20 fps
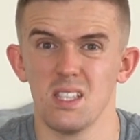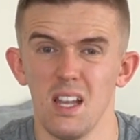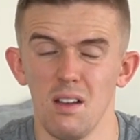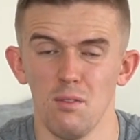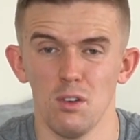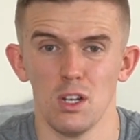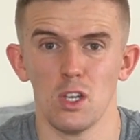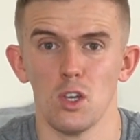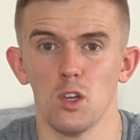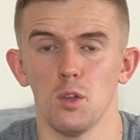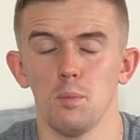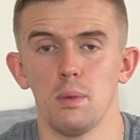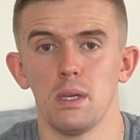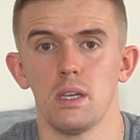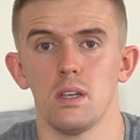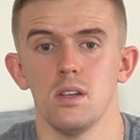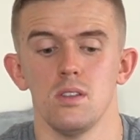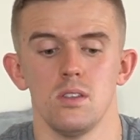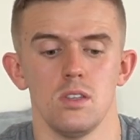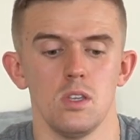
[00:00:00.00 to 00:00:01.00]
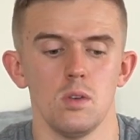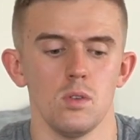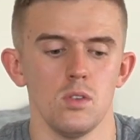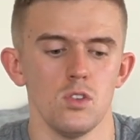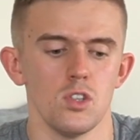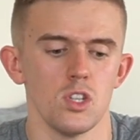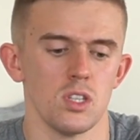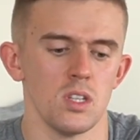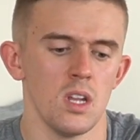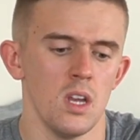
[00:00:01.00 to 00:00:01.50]
They're really good because you can
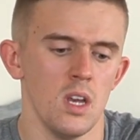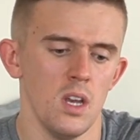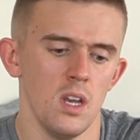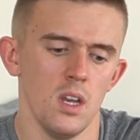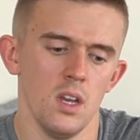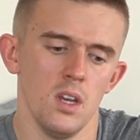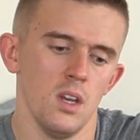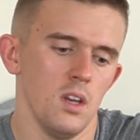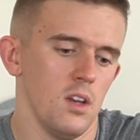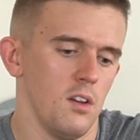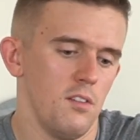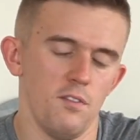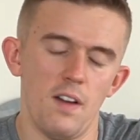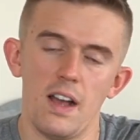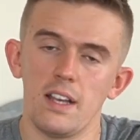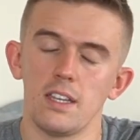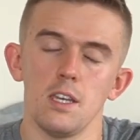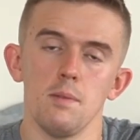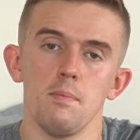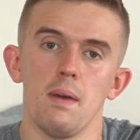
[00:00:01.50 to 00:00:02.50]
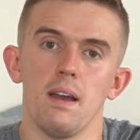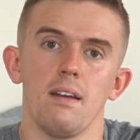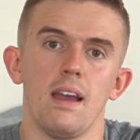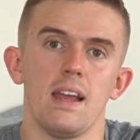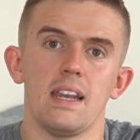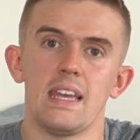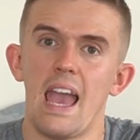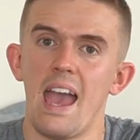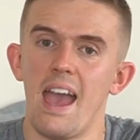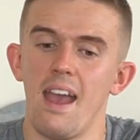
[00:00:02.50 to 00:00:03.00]
just vacuum out
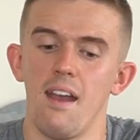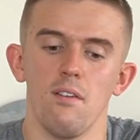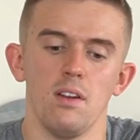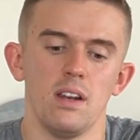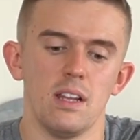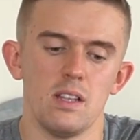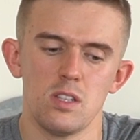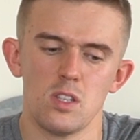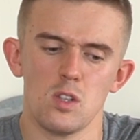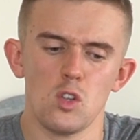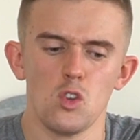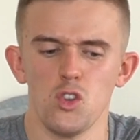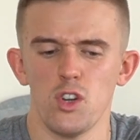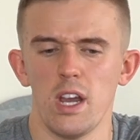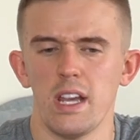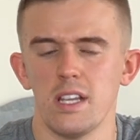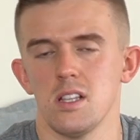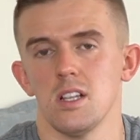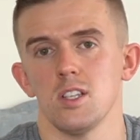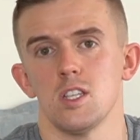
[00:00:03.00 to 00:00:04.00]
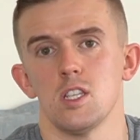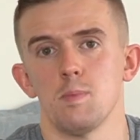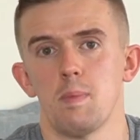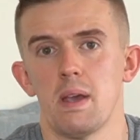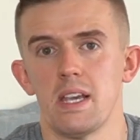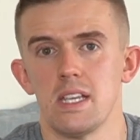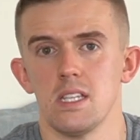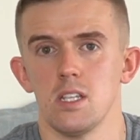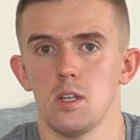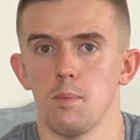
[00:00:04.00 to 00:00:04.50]
any air and it creates lots of
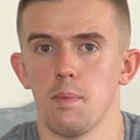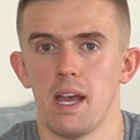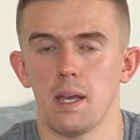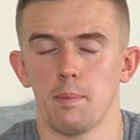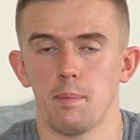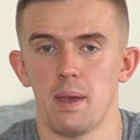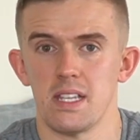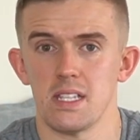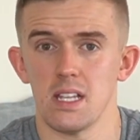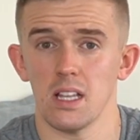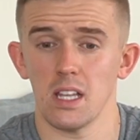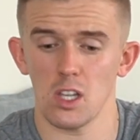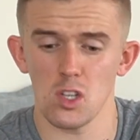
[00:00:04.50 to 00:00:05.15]
space in your bag basically,